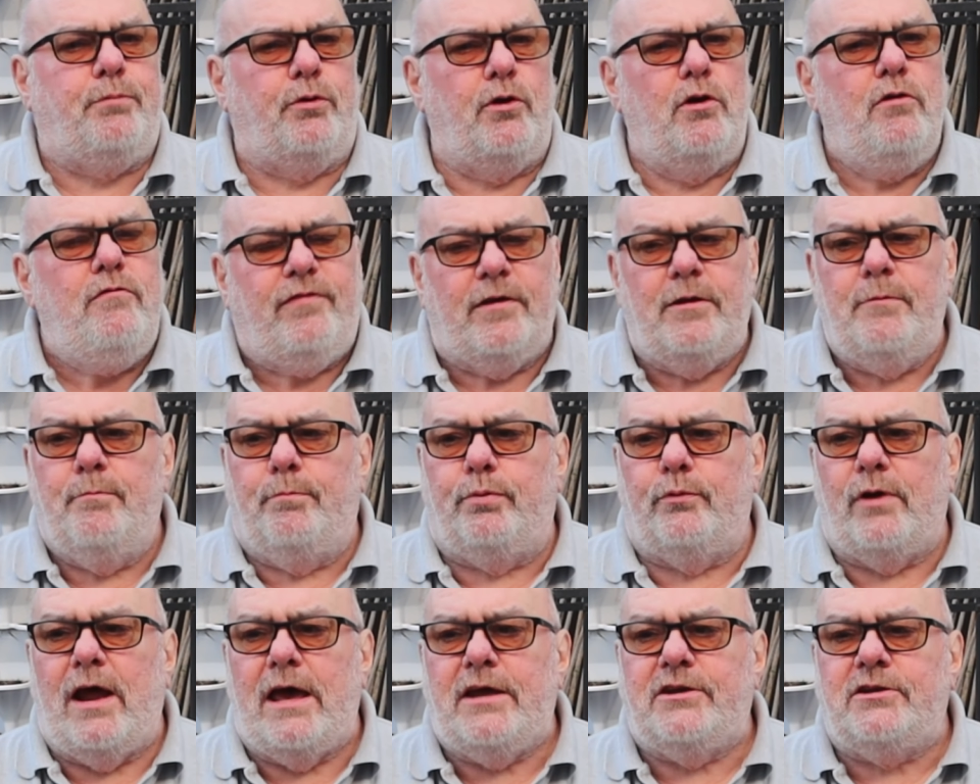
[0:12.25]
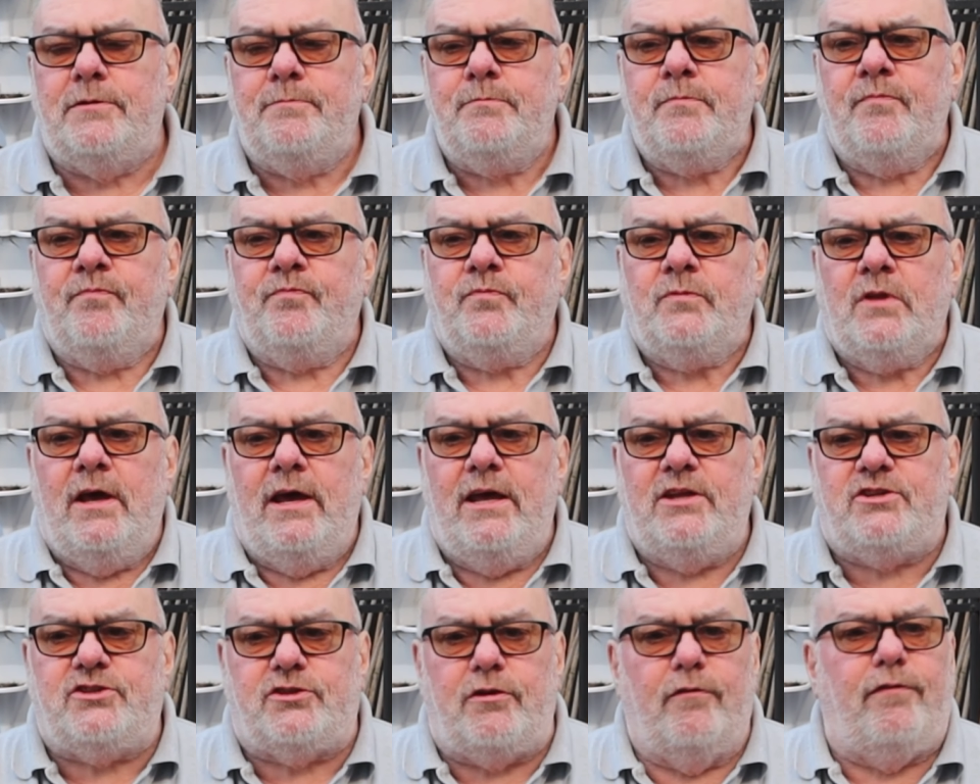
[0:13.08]
Proof in bread,
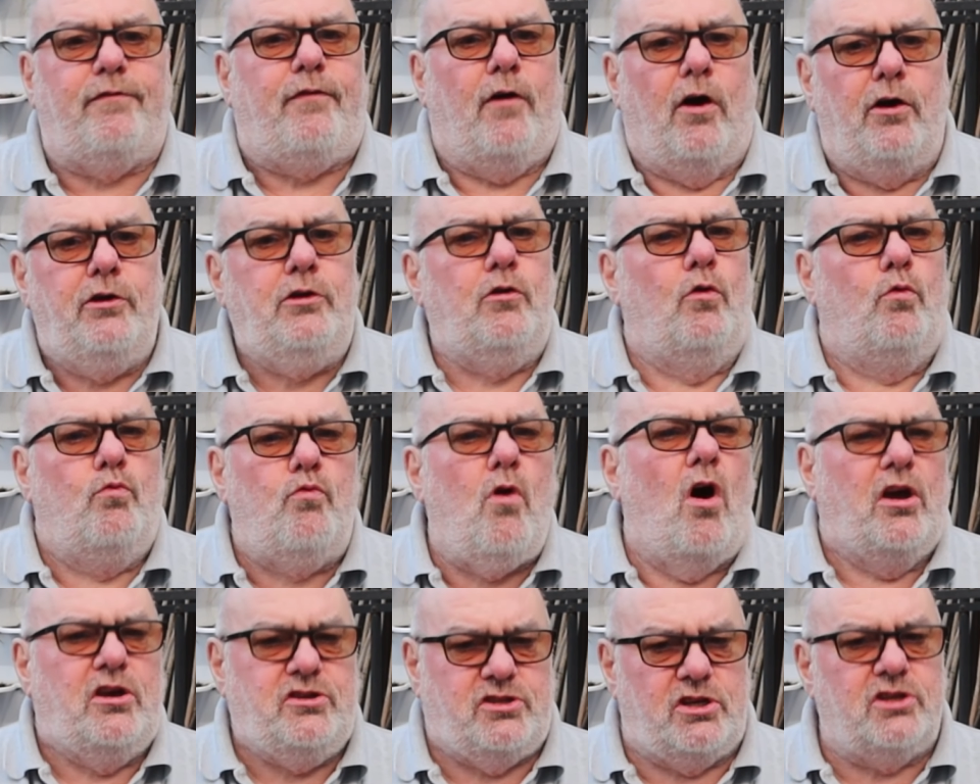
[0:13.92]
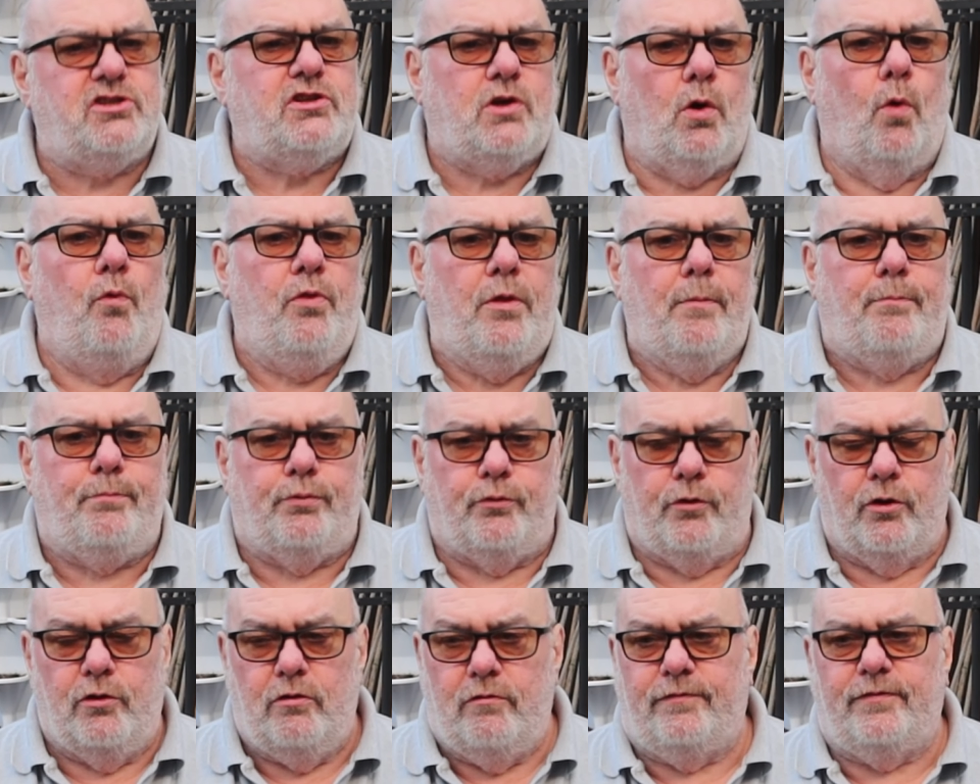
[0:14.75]
it's the final rise. It's called the
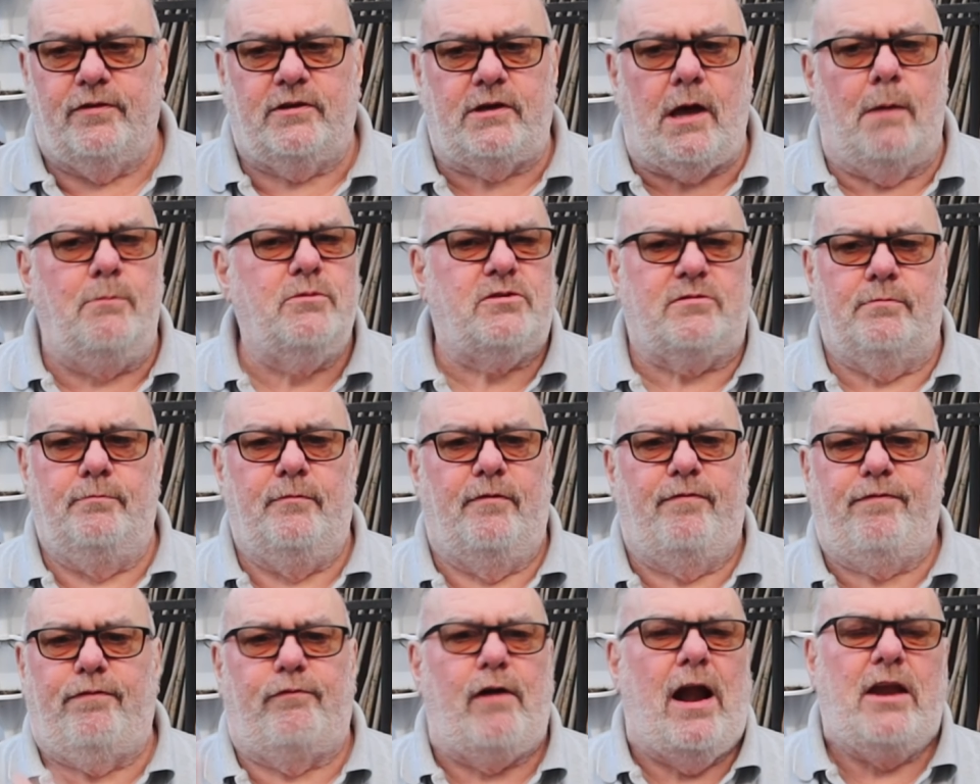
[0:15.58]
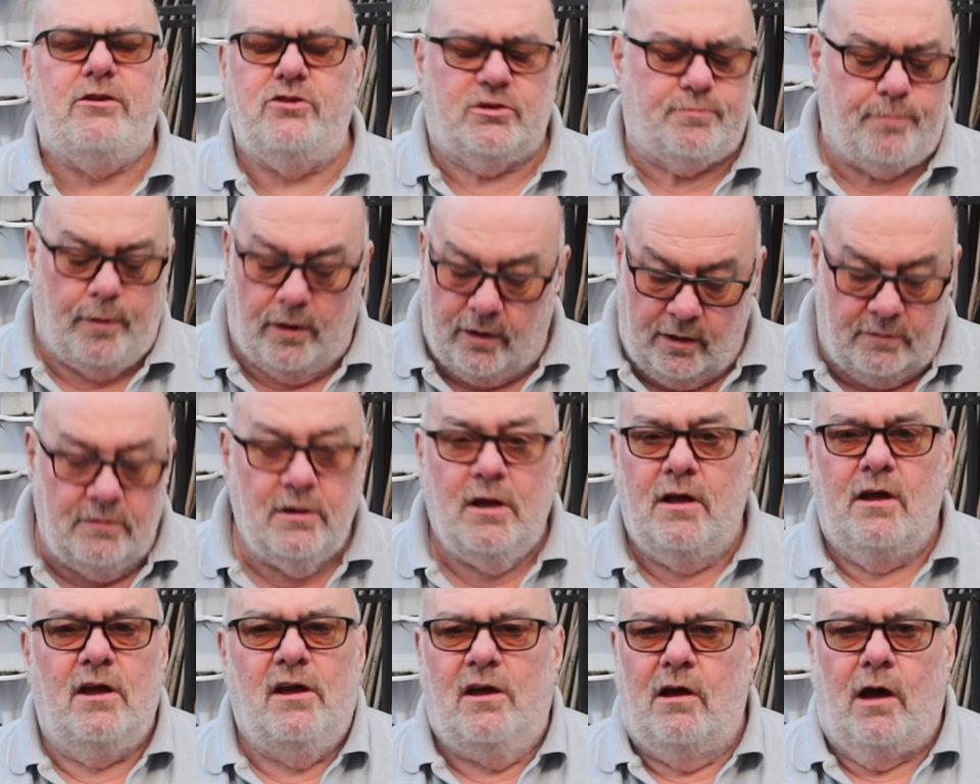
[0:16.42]
proof. It comes from the French, but
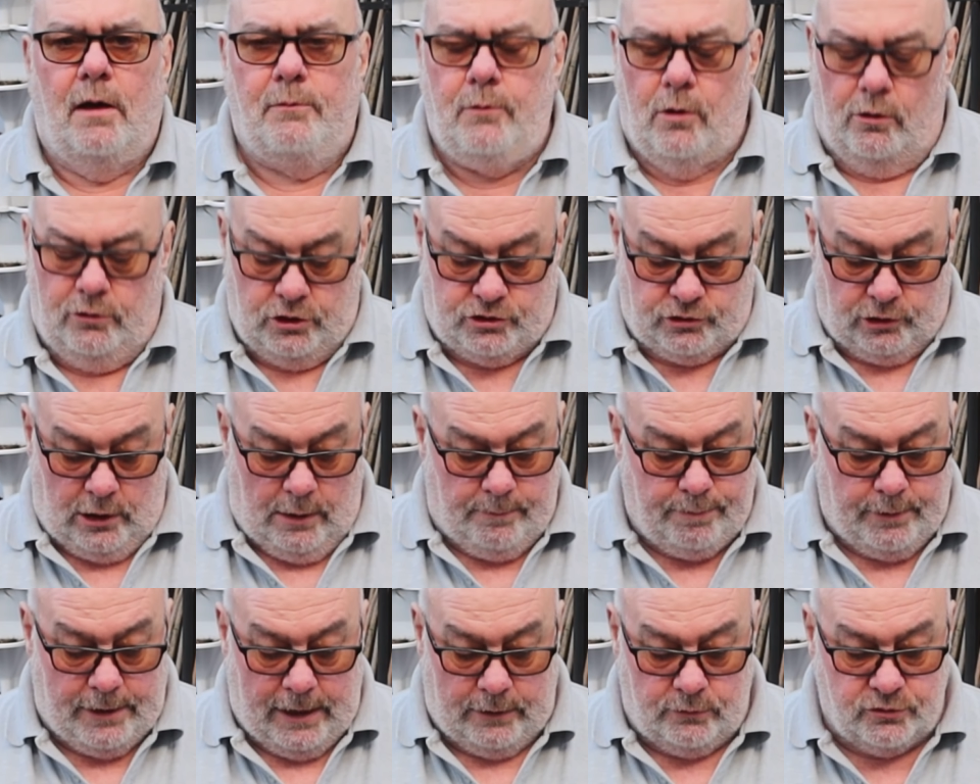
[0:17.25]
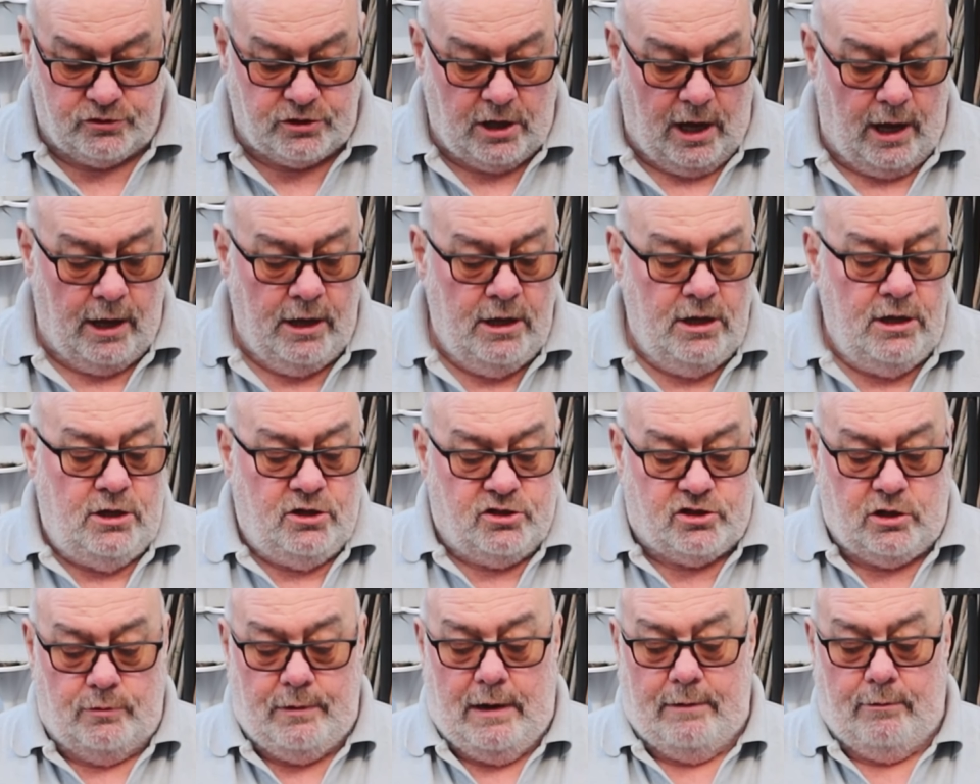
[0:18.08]
I'm not going to try and pronounce that.
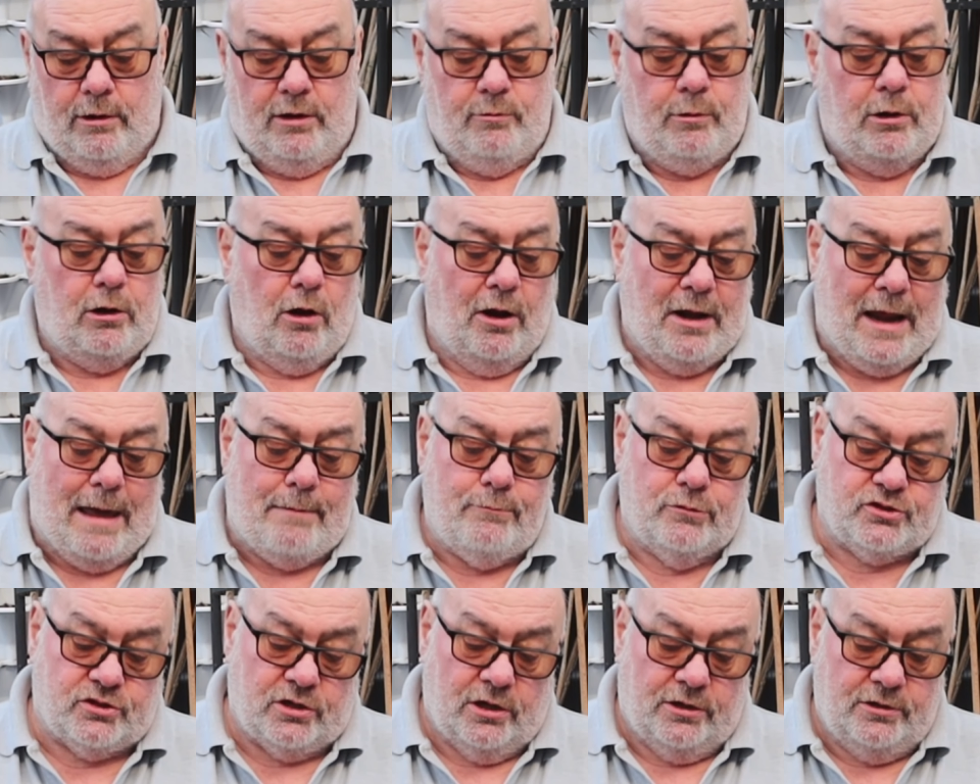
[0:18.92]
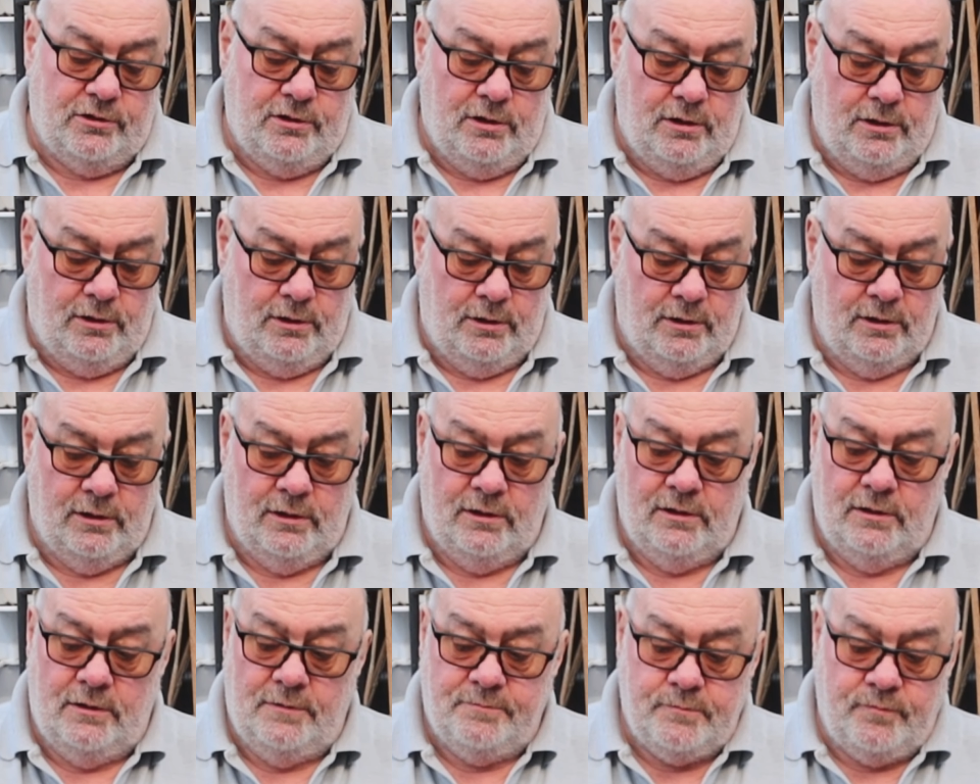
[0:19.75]
So anyway, I went on Amazon
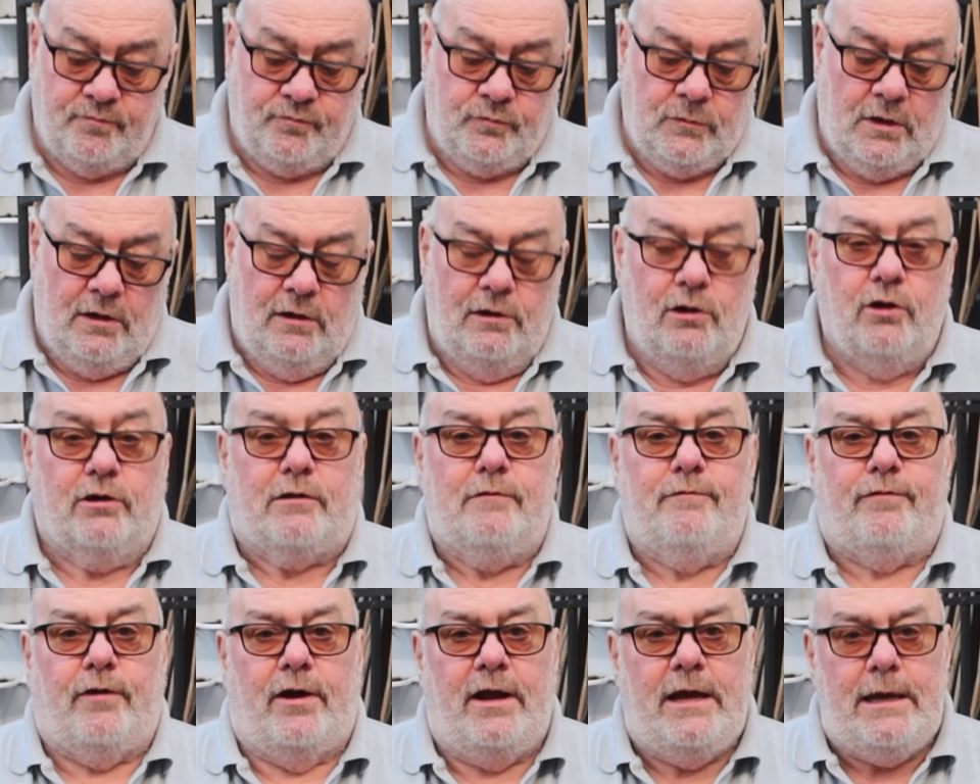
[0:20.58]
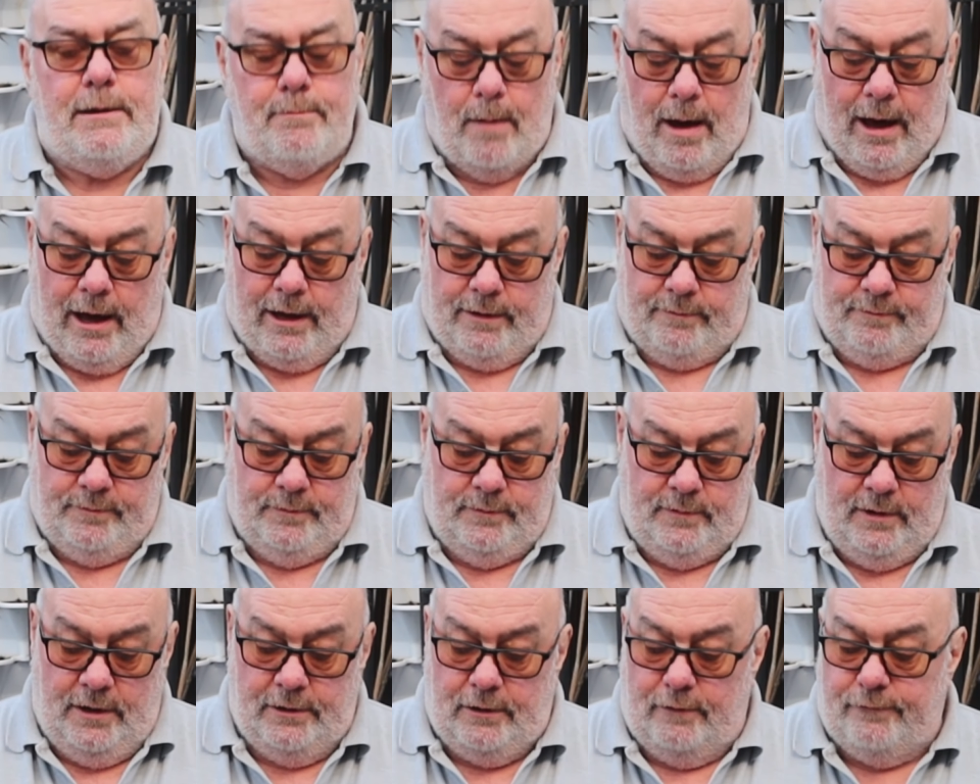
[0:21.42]
looking for a heat mat,
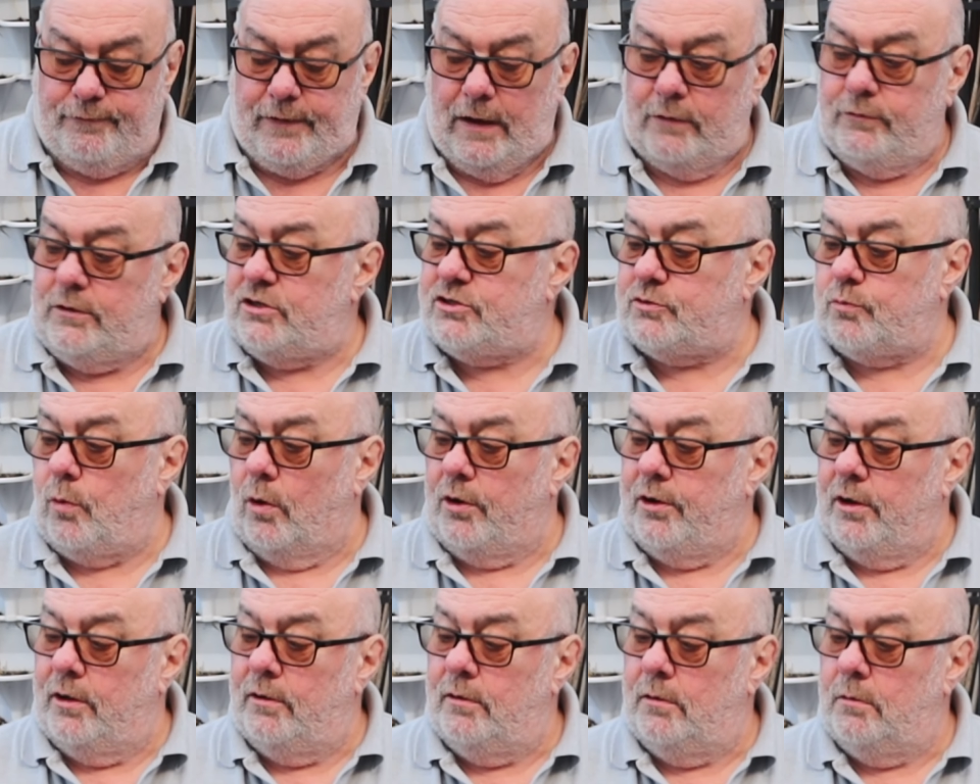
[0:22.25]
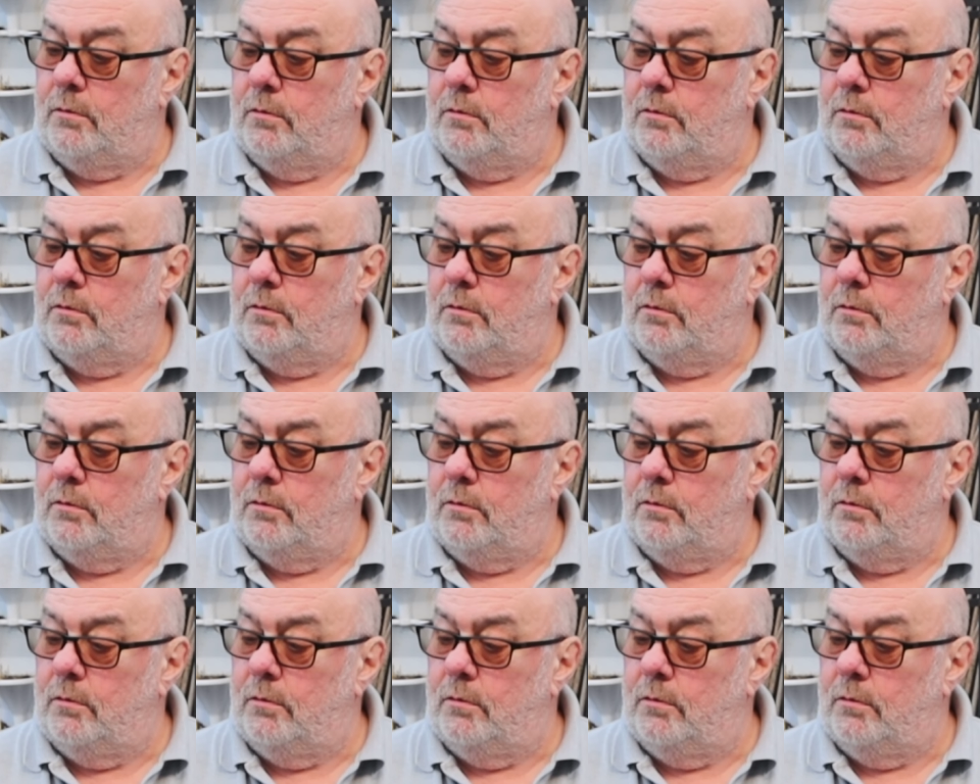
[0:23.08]
and I found this one.